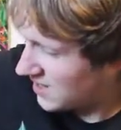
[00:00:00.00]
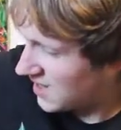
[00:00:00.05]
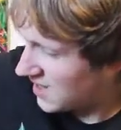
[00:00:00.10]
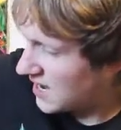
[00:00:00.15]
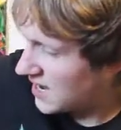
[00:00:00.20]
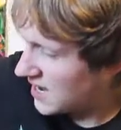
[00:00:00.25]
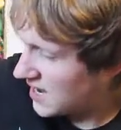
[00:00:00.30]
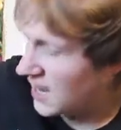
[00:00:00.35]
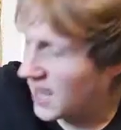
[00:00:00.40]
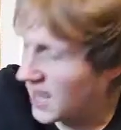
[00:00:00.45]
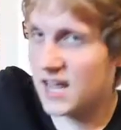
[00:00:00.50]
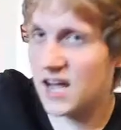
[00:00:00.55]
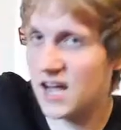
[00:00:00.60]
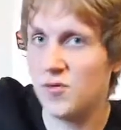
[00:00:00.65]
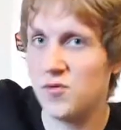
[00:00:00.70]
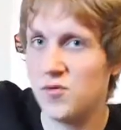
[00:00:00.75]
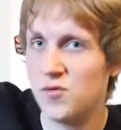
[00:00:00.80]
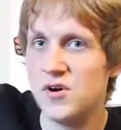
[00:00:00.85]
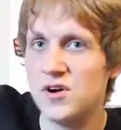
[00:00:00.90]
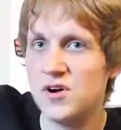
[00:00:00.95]
then I
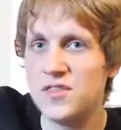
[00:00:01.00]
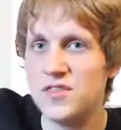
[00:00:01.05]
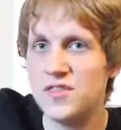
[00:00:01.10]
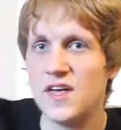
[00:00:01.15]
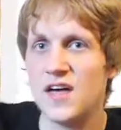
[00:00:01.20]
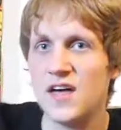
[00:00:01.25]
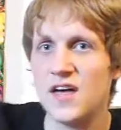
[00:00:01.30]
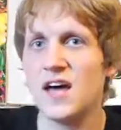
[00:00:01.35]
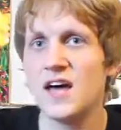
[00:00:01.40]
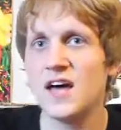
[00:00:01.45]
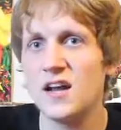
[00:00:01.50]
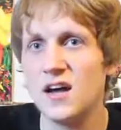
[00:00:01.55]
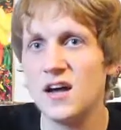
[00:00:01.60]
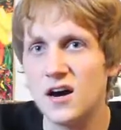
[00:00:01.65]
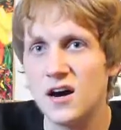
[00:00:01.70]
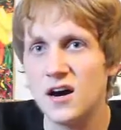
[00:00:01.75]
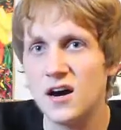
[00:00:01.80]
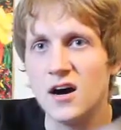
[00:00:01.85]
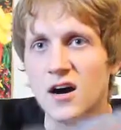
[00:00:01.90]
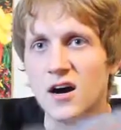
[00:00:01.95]
got one that
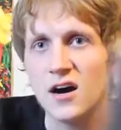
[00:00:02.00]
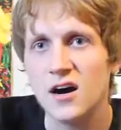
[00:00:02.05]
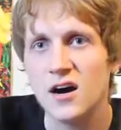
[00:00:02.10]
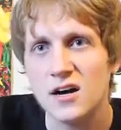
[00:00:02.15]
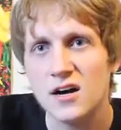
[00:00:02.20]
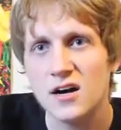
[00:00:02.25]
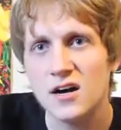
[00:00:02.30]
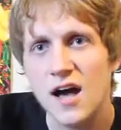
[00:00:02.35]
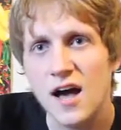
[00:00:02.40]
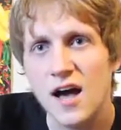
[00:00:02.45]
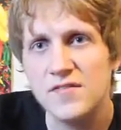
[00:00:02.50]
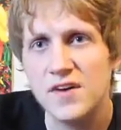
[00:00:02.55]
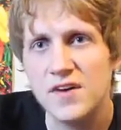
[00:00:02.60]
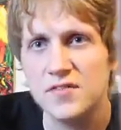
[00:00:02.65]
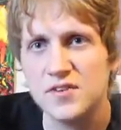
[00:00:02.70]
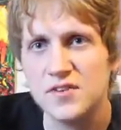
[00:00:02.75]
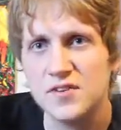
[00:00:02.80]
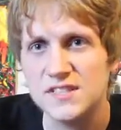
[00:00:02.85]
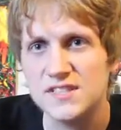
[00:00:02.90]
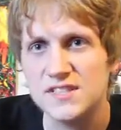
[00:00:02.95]
I've
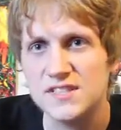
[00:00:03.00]
never